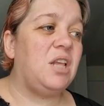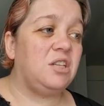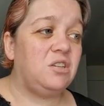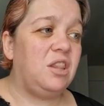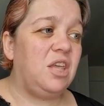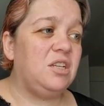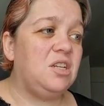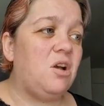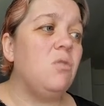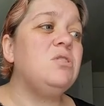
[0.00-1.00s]
That's a good thing to
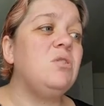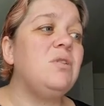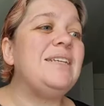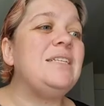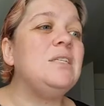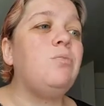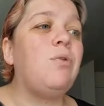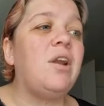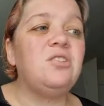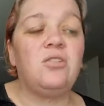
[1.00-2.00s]
know. So licensed
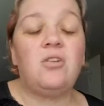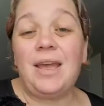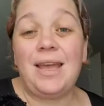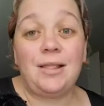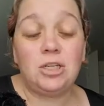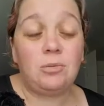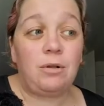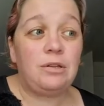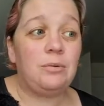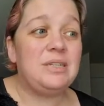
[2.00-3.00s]
products are not
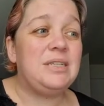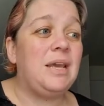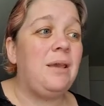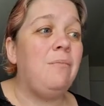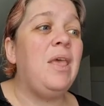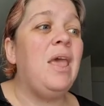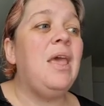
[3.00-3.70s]
eligible to redeem